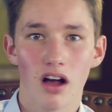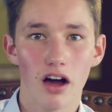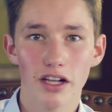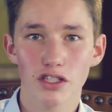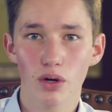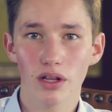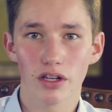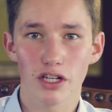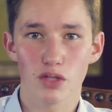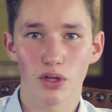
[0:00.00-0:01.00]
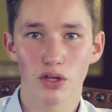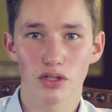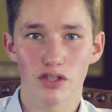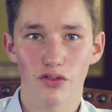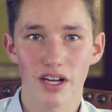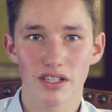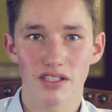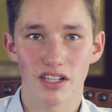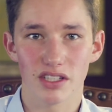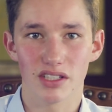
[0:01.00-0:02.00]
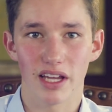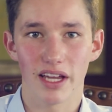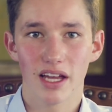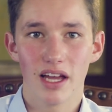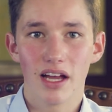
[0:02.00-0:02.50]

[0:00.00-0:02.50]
Auditory learners will use this phrase such as like,